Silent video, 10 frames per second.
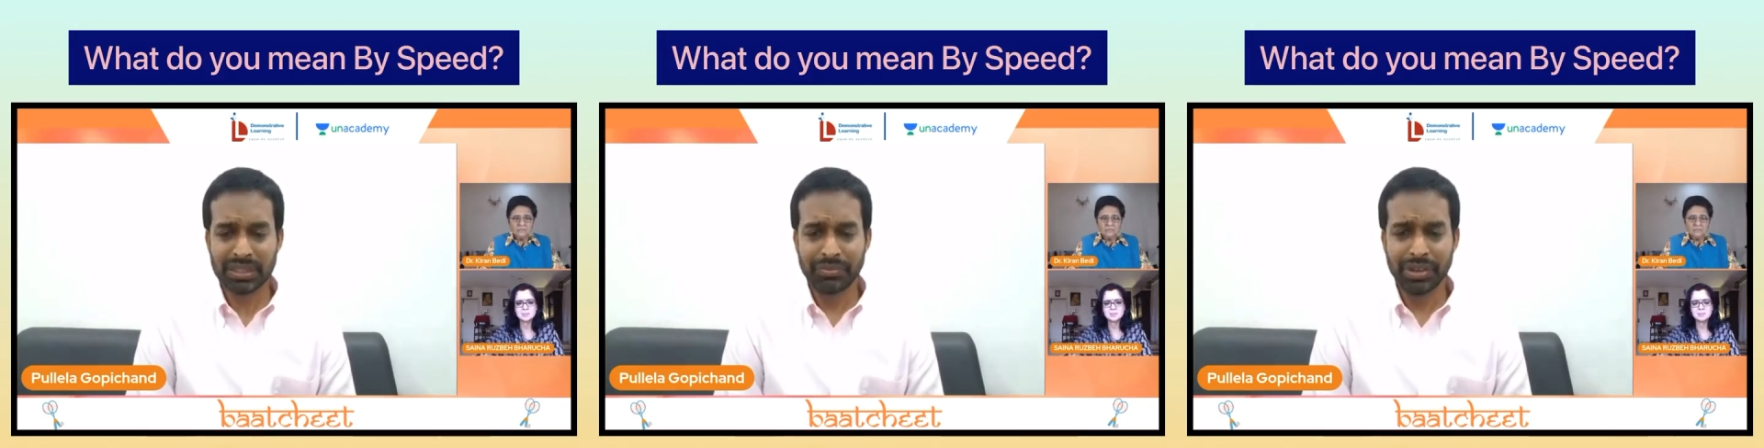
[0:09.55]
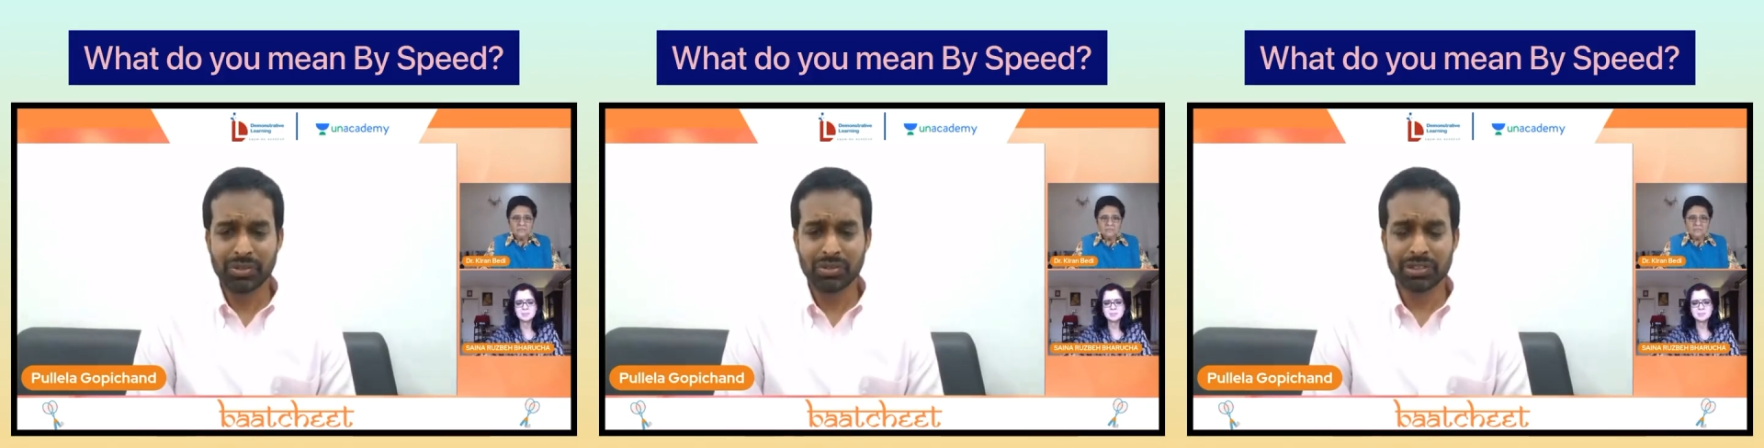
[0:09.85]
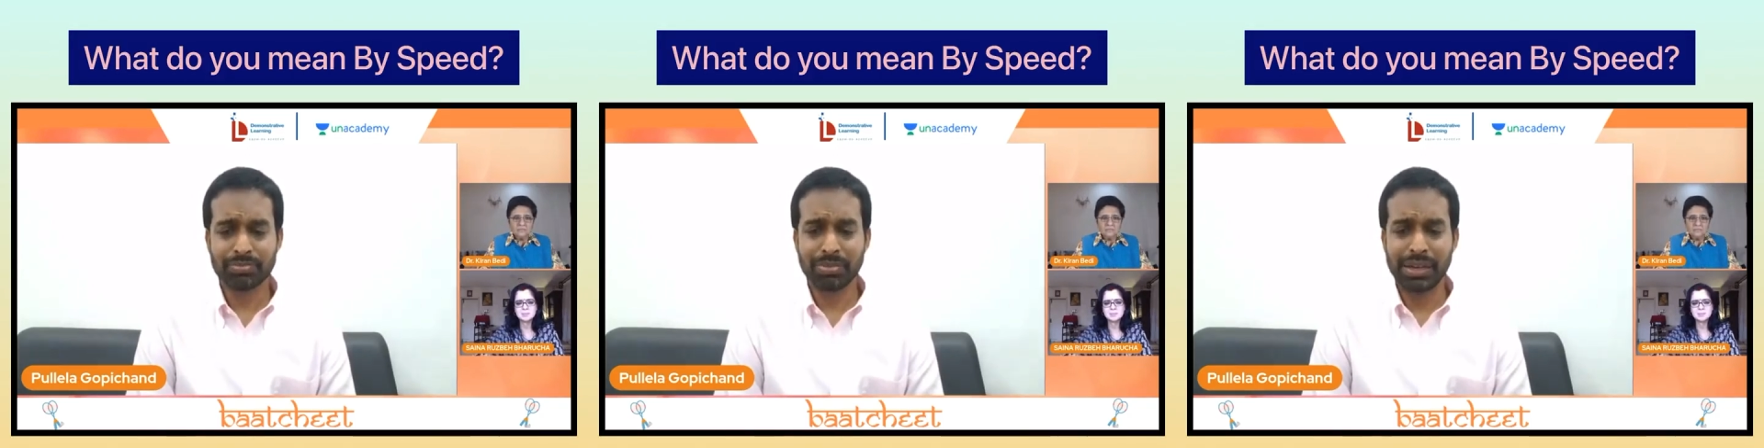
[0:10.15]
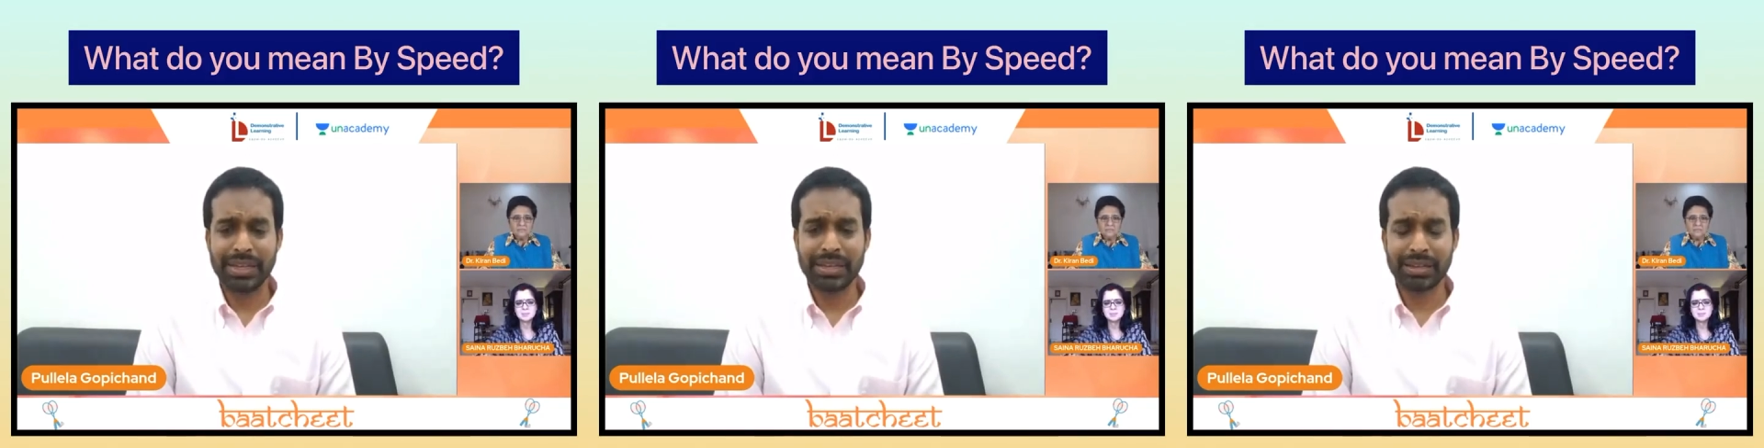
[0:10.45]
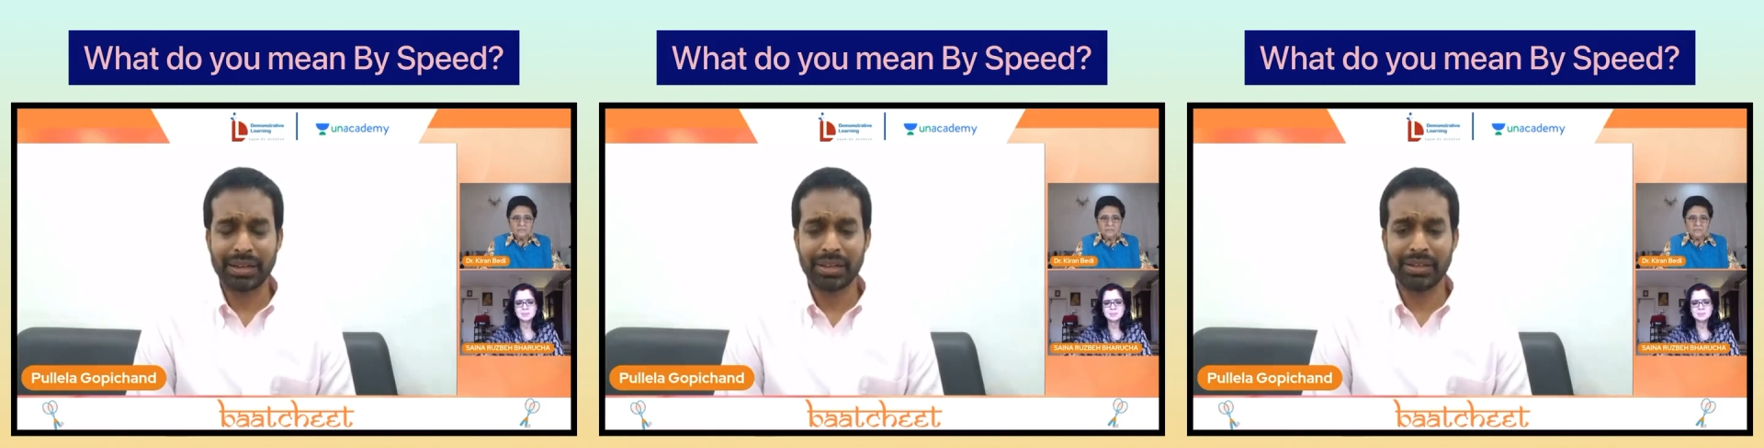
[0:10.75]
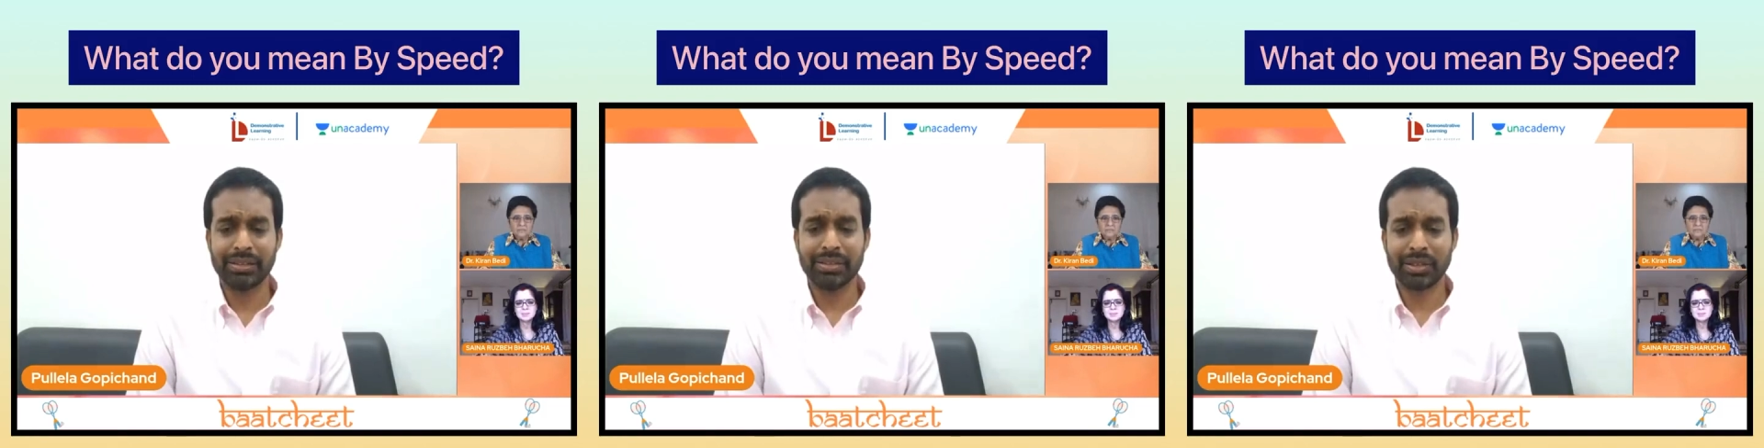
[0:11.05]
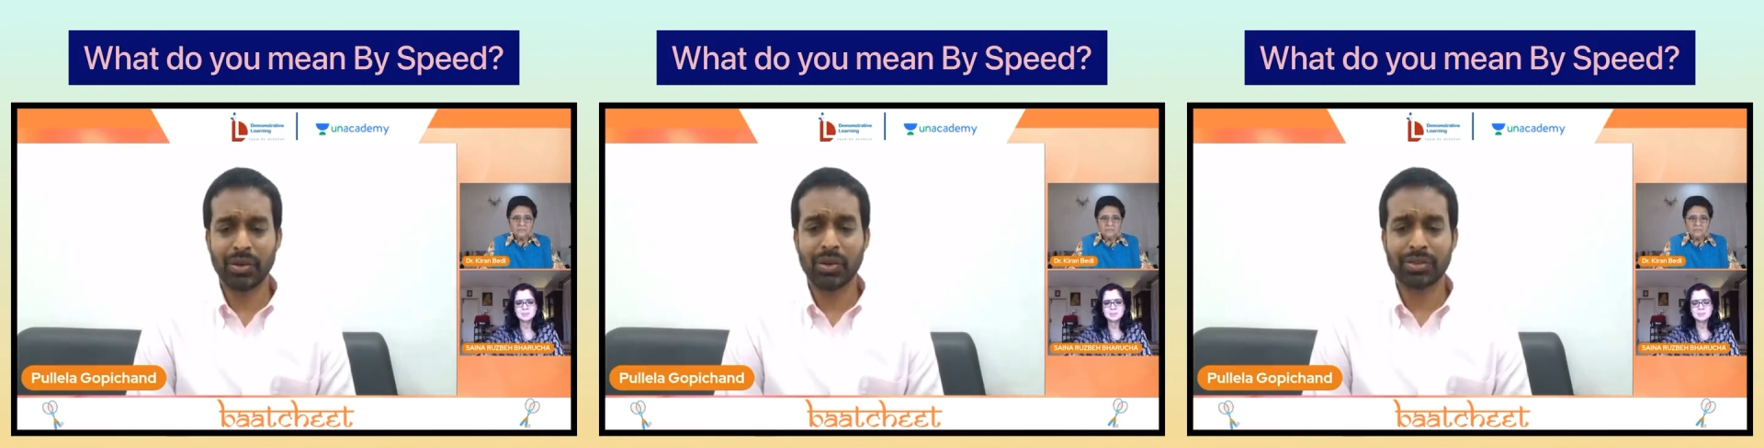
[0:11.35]
when I was playing, I learned
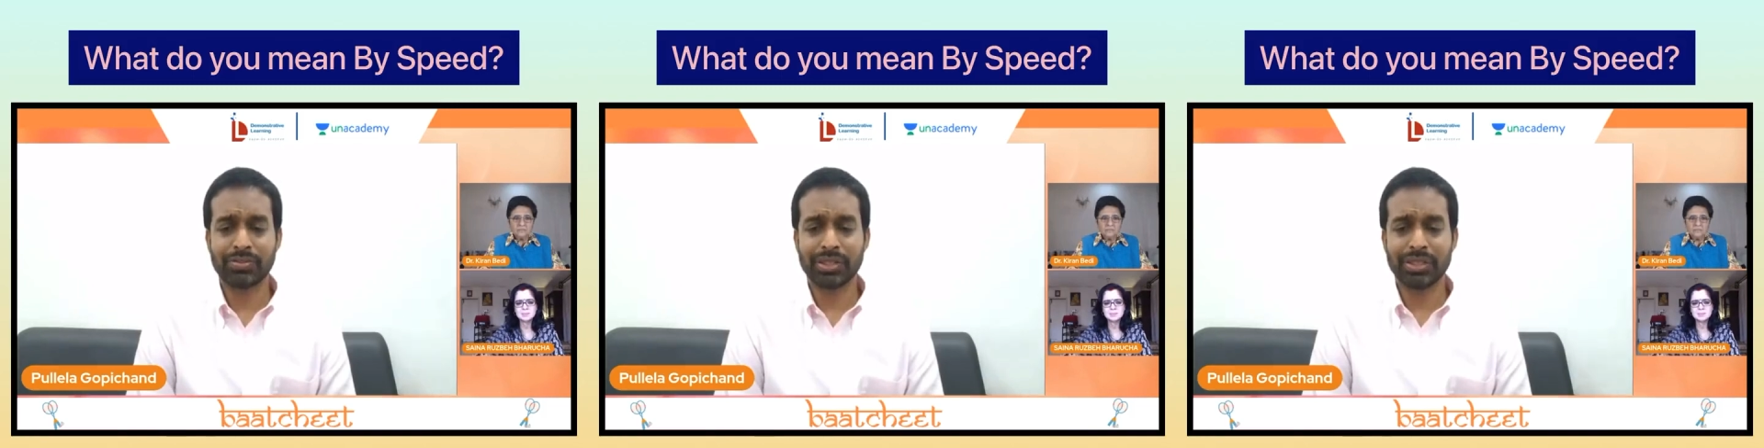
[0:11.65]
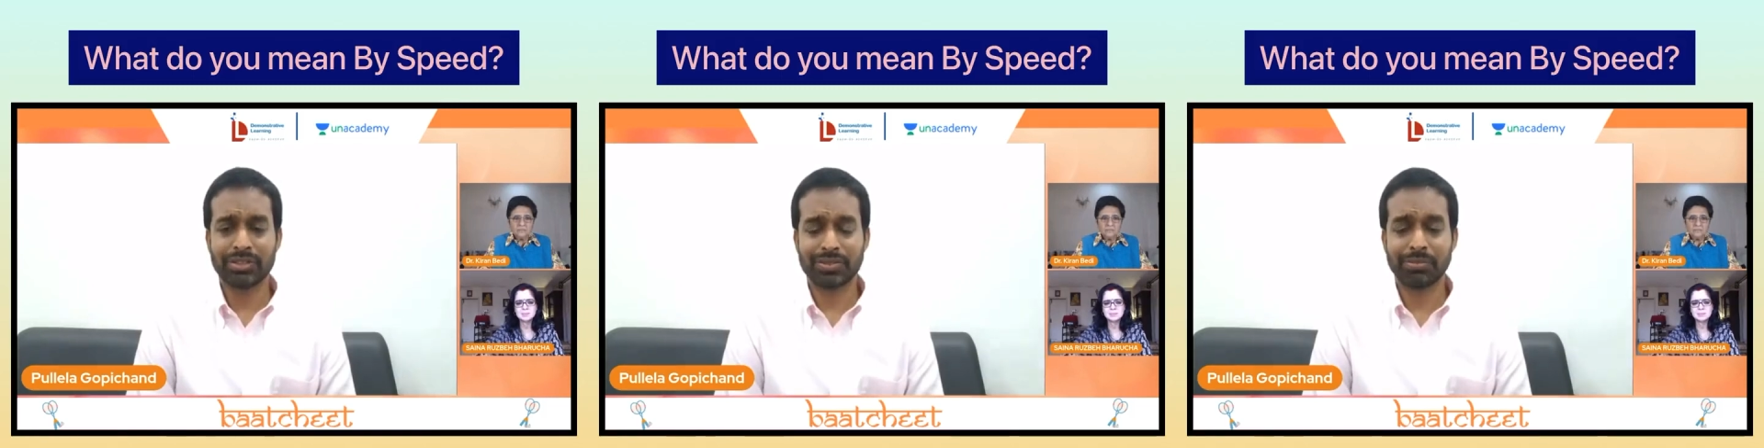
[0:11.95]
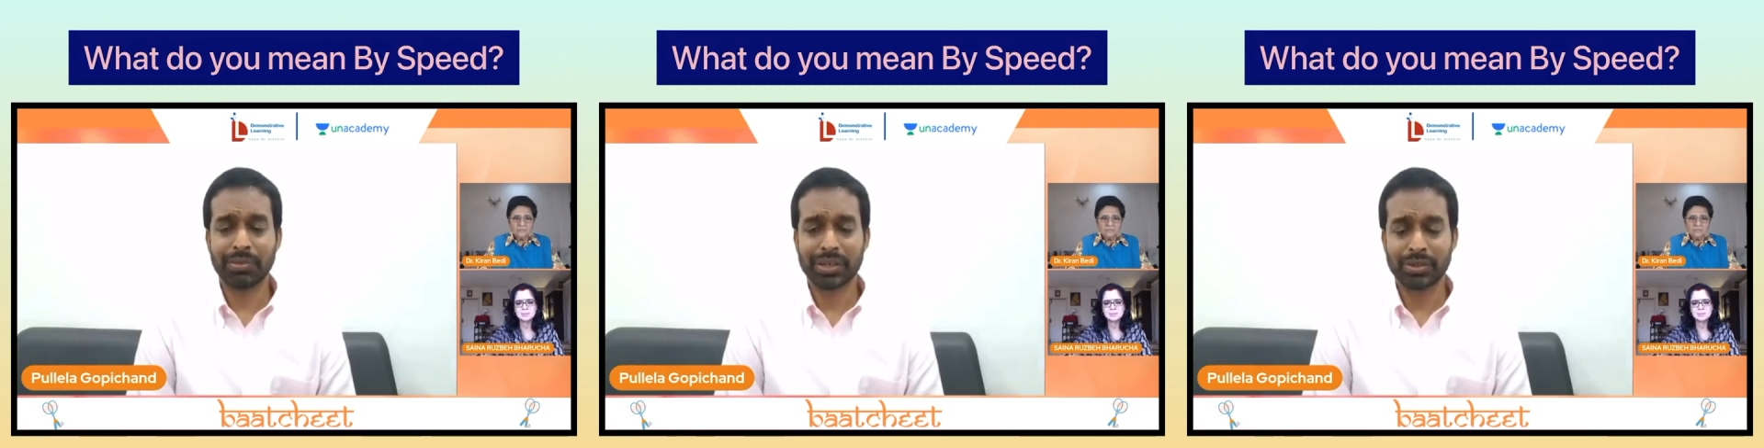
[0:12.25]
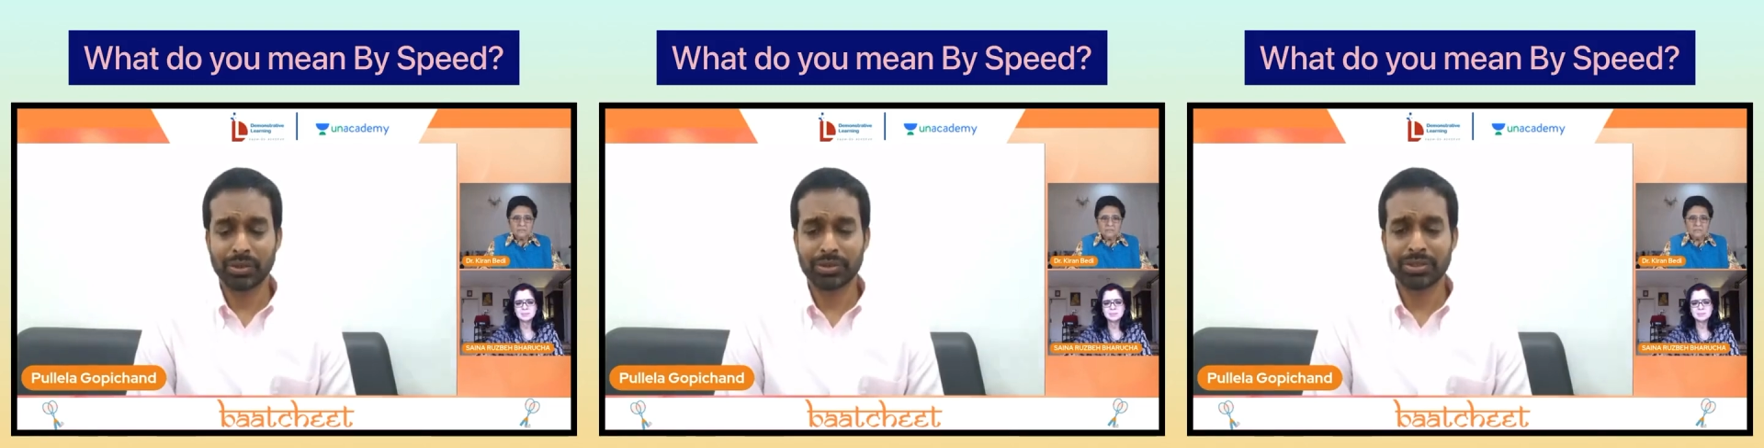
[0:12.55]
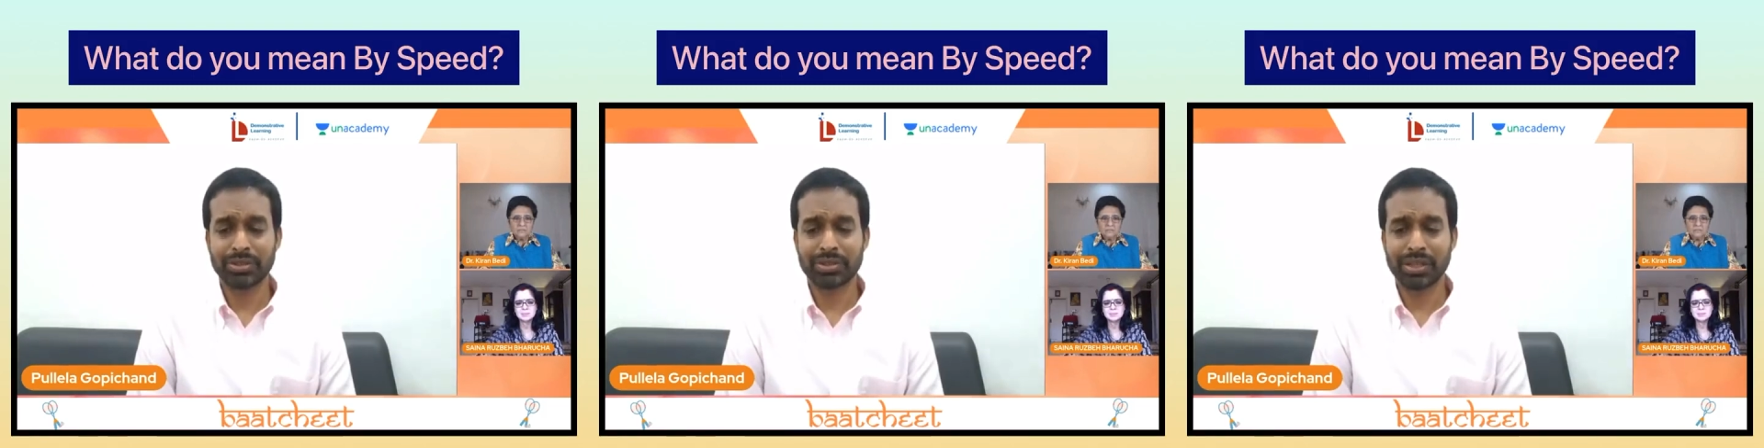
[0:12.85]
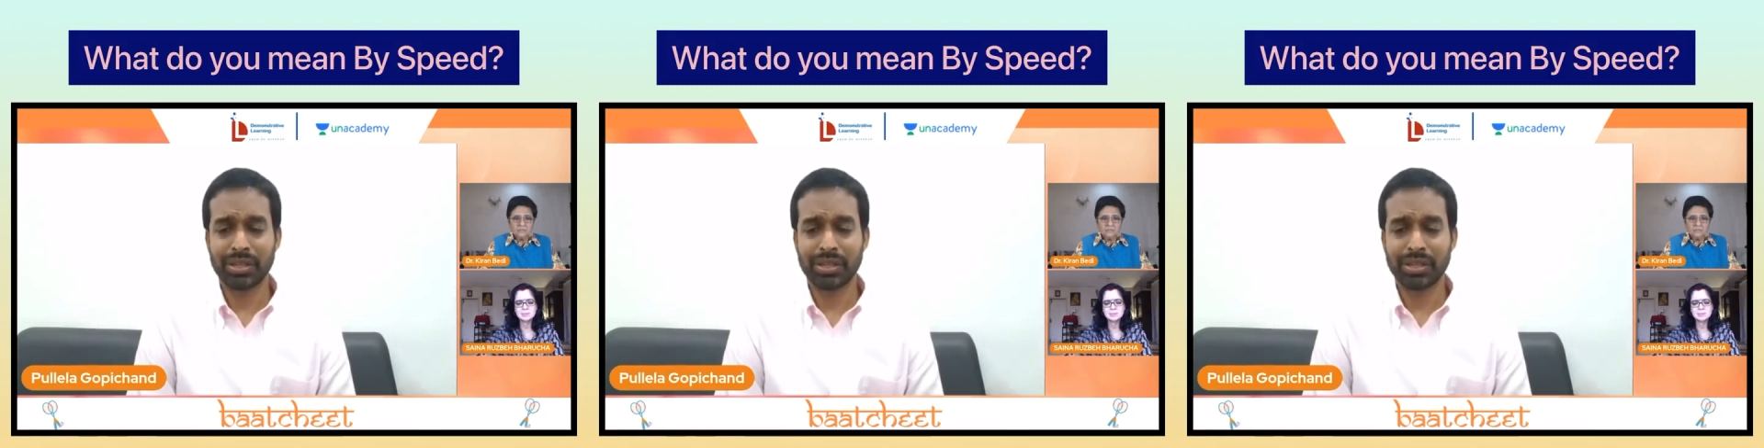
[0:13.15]
a lot of things from my coaches